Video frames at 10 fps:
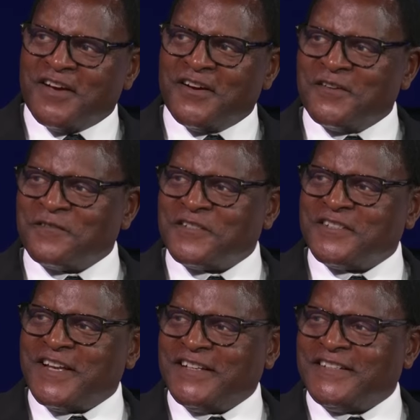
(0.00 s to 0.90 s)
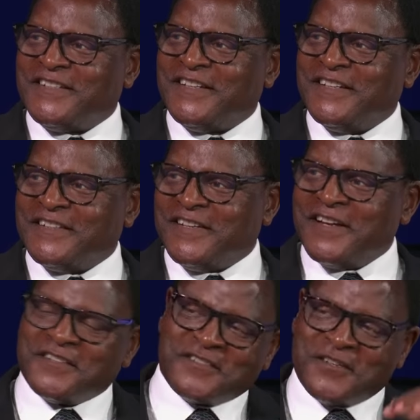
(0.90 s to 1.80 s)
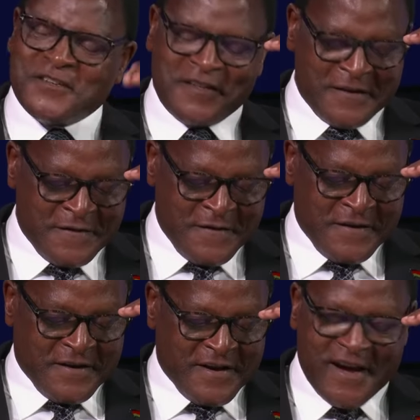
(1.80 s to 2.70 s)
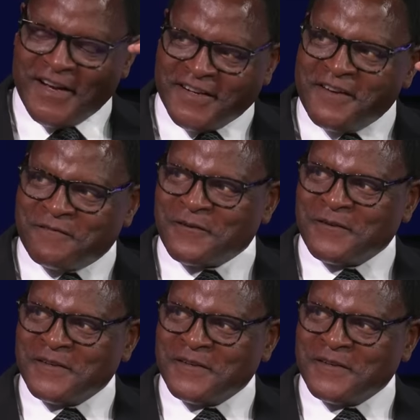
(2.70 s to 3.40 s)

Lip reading: of such intents on a high level